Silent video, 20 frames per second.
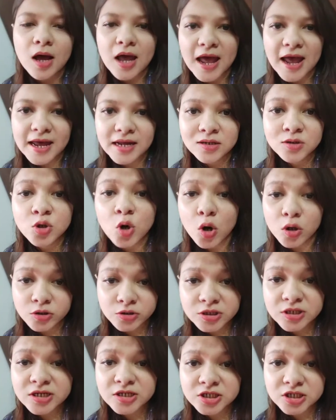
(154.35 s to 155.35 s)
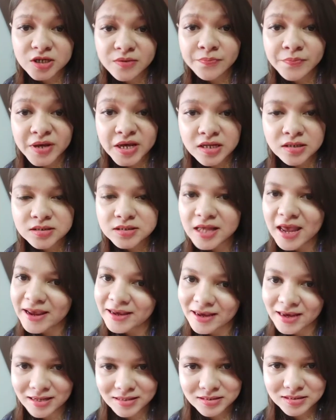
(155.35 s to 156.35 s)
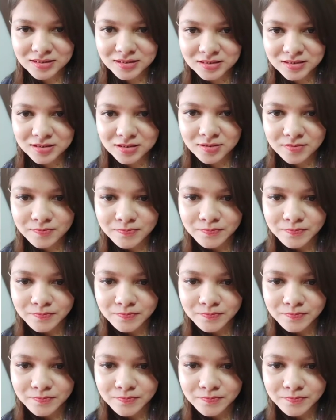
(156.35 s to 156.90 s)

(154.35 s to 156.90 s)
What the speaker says: and contradiction means against.